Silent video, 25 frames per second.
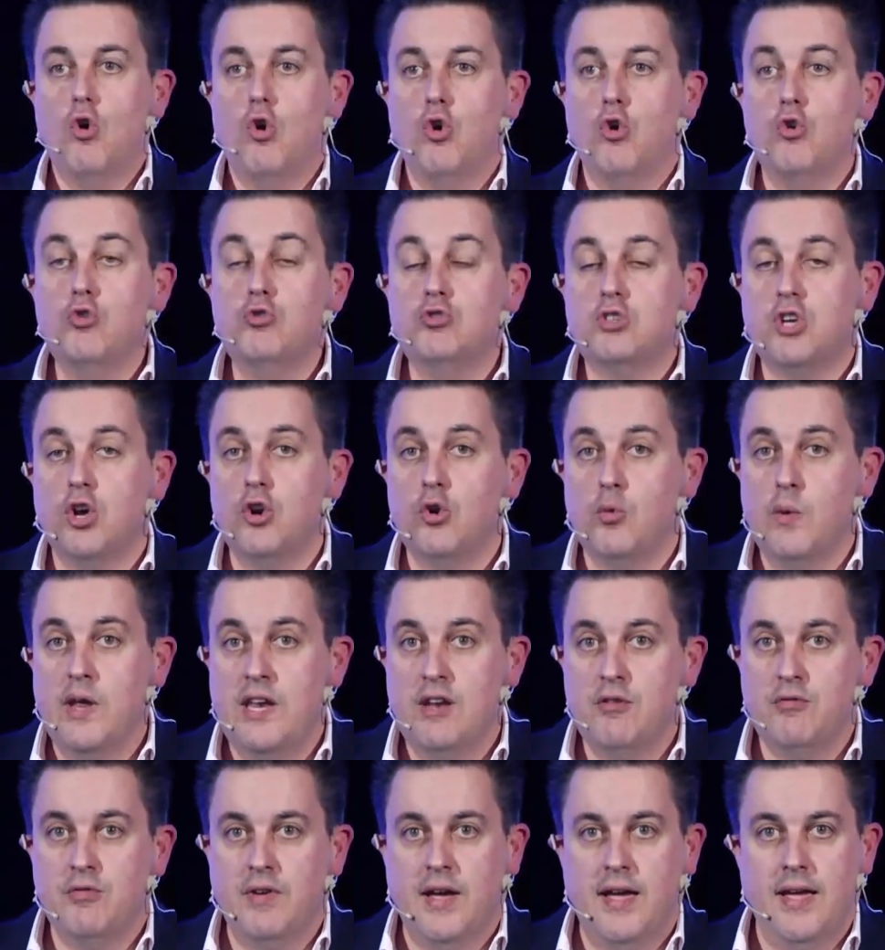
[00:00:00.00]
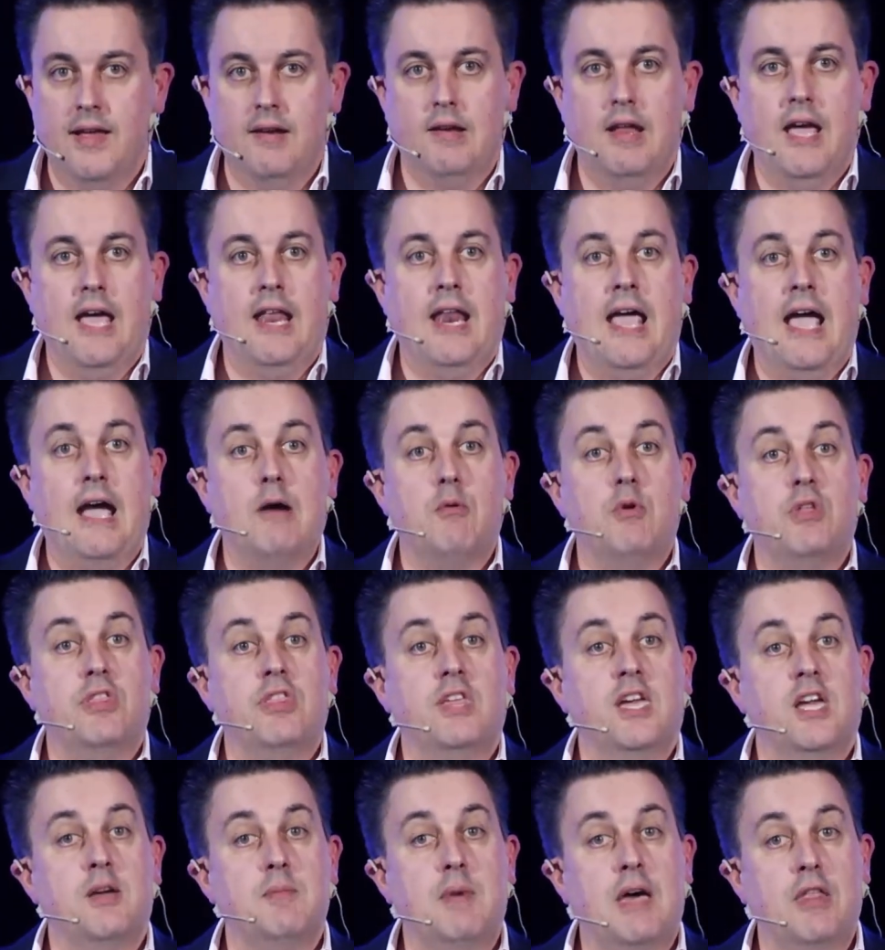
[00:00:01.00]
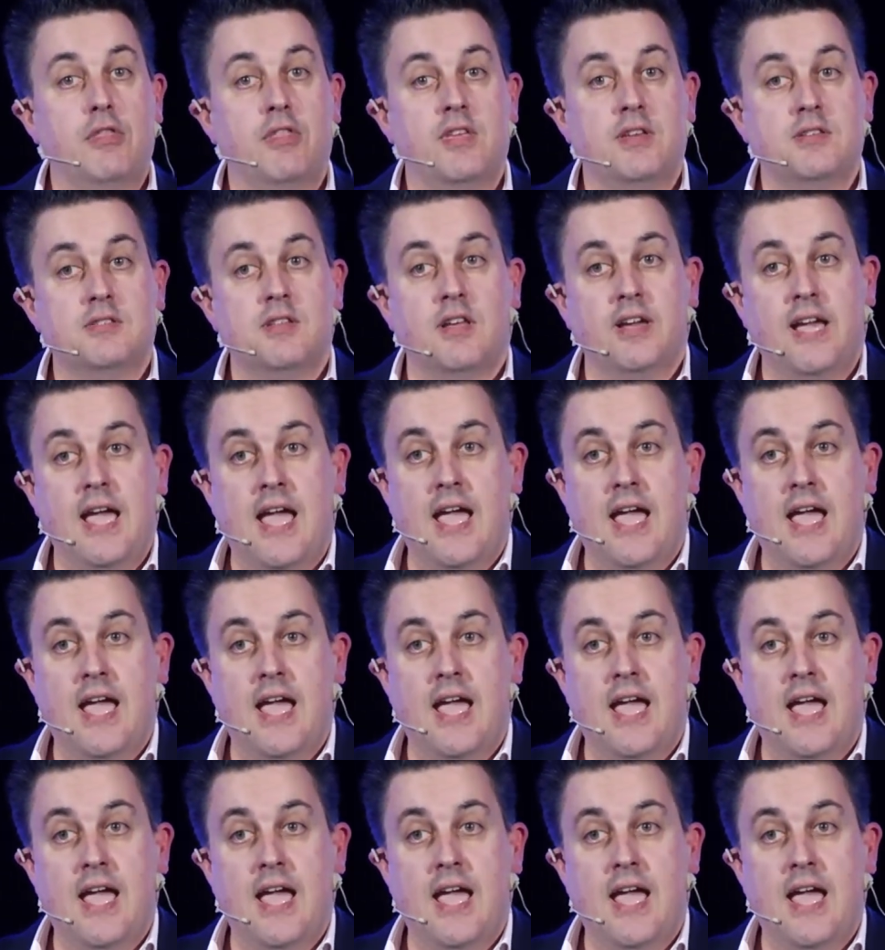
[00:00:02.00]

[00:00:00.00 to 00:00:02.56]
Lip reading: who's going to innovate and how we think about things like